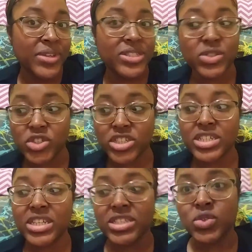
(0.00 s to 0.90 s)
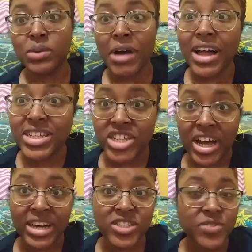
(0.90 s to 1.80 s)
So she needs to
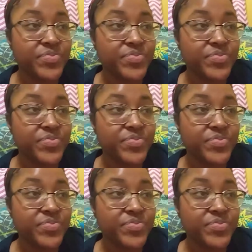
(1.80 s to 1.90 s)
apologize